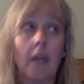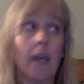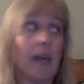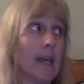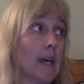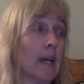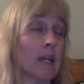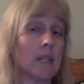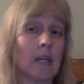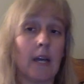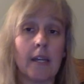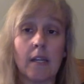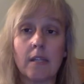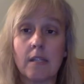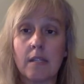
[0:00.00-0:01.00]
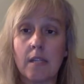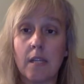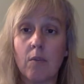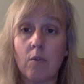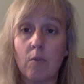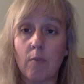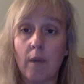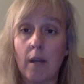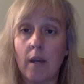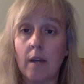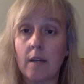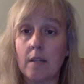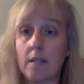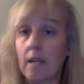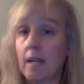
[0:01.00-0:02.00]
And I can see with my
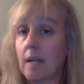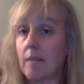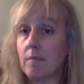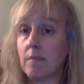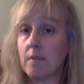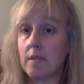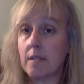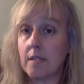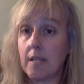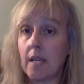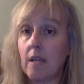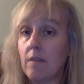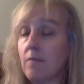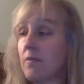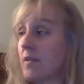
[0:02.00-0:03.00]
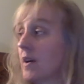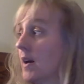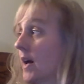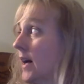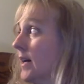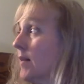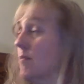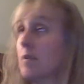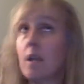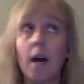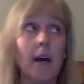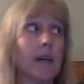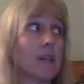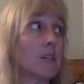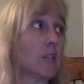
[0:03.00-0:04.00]
eyes that I am safe, I am
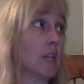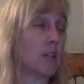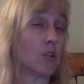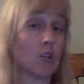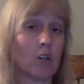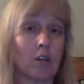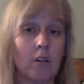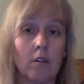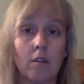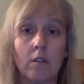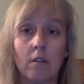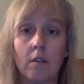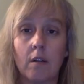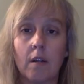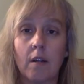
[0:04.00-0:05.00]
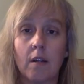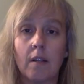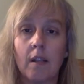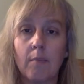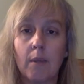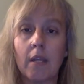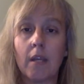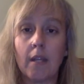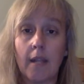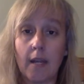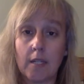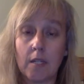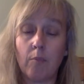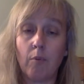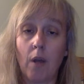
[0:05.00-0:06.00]
not in danger. Let me
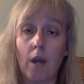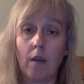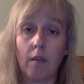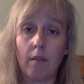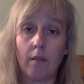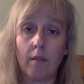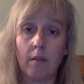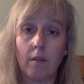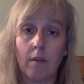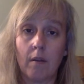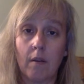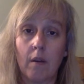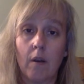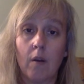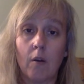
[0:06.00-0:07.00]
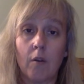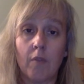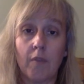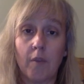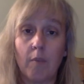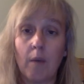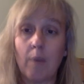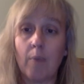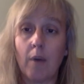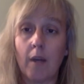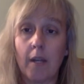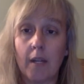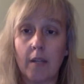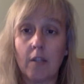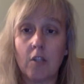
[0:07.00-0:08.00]
connect to breath or feel my
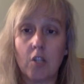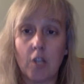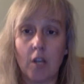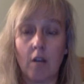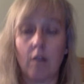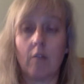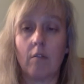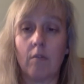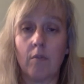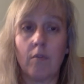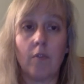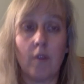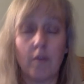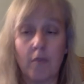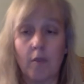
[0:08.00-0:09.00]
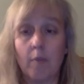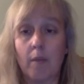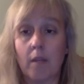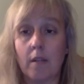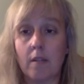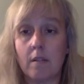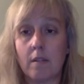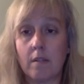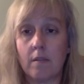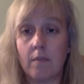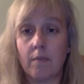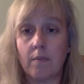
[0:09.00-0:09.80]
body in the chair for a few minutes.